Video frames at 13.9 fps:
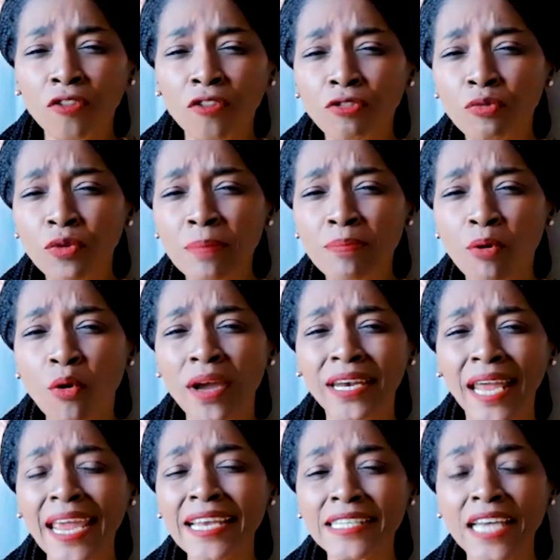are
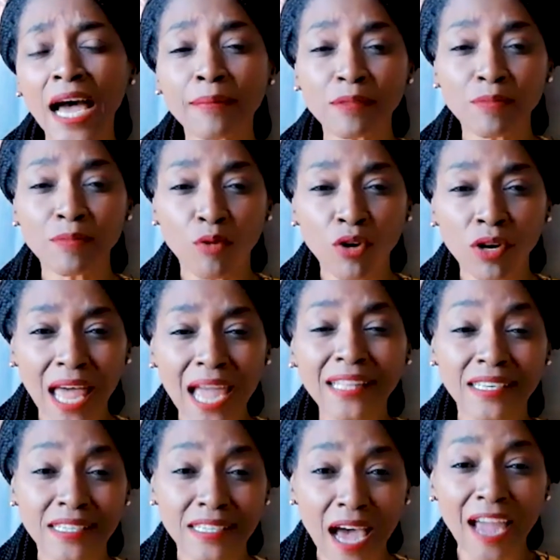3.8 times more likely
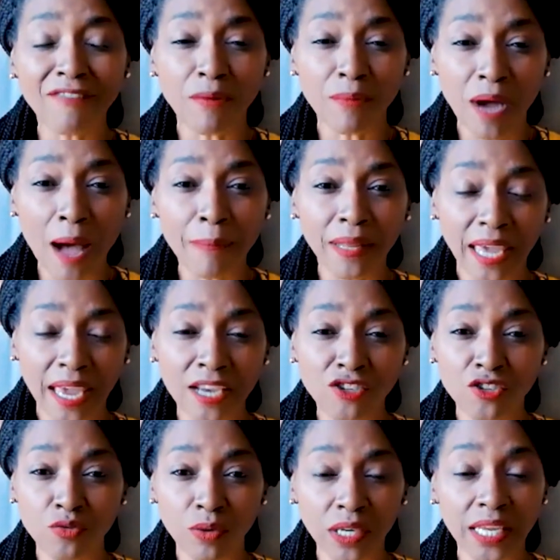to die from
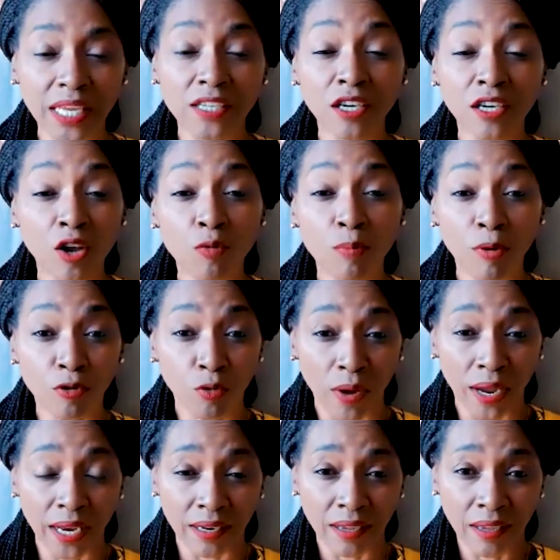complications related to low birth
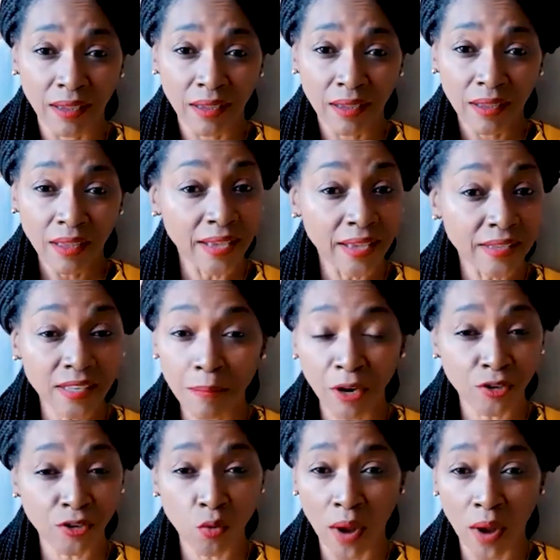weight as
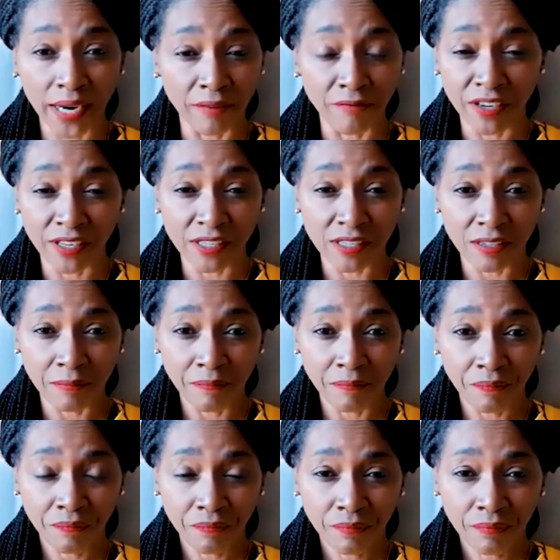compared to white infants.
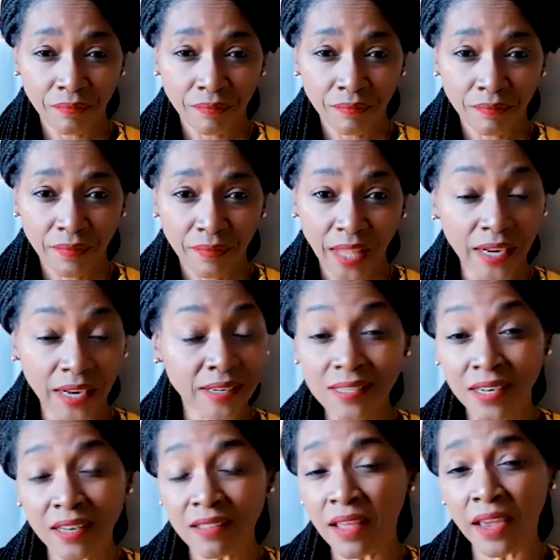And it
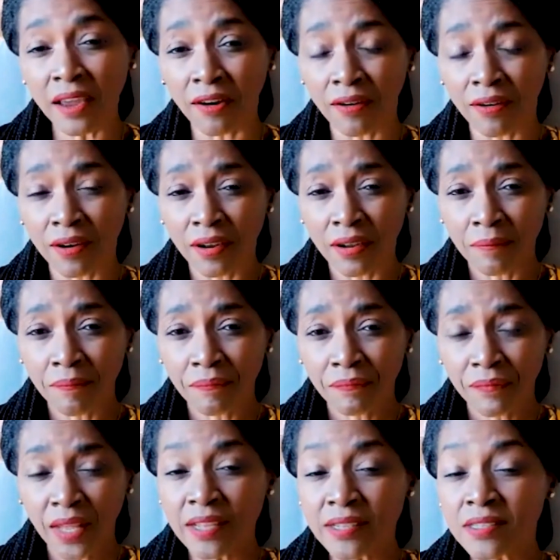doesn't end there.
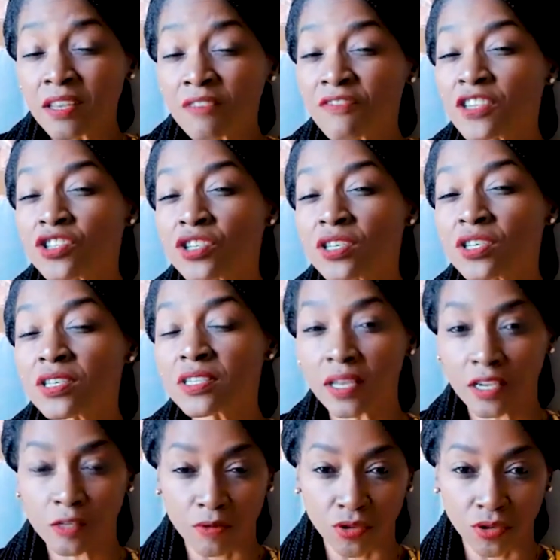Insufficient sun
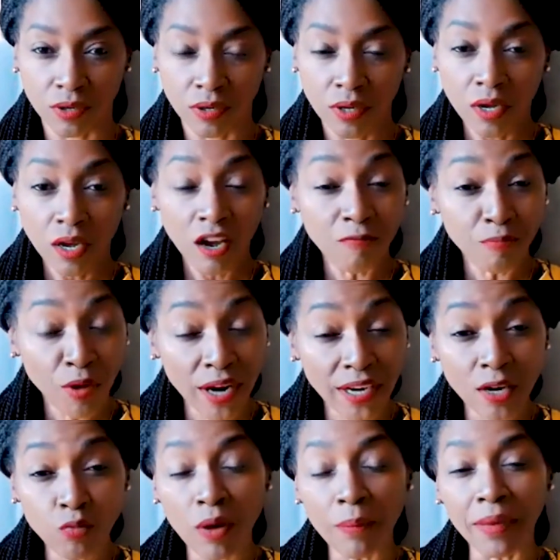exposure of
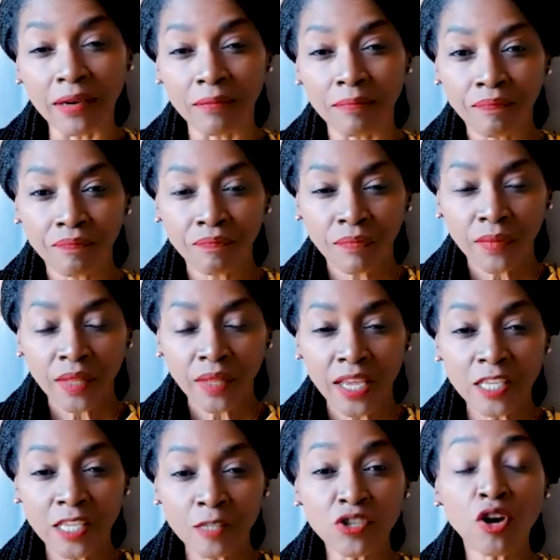pregnant women
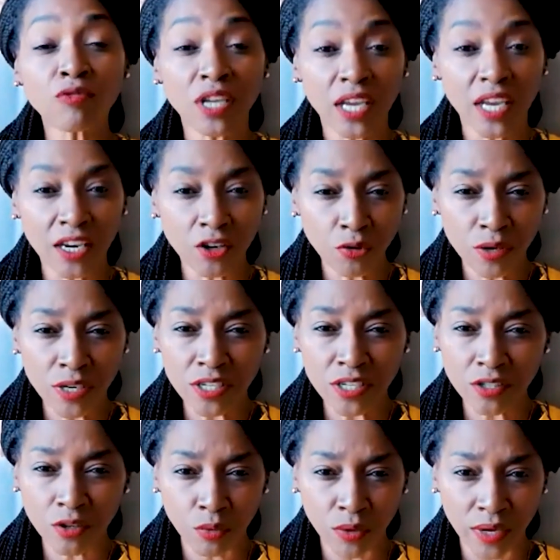has been shown to increase
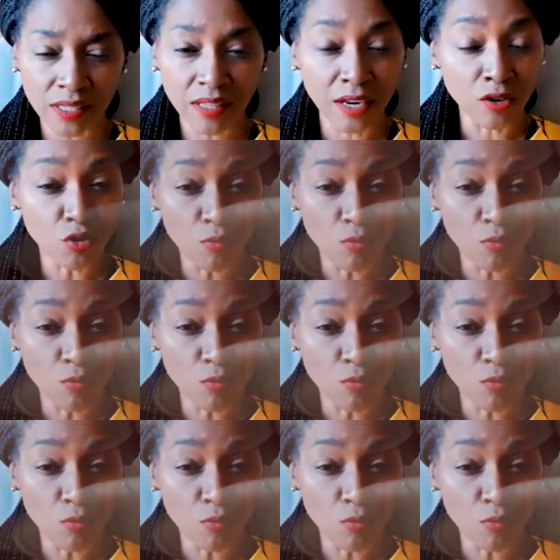the risk that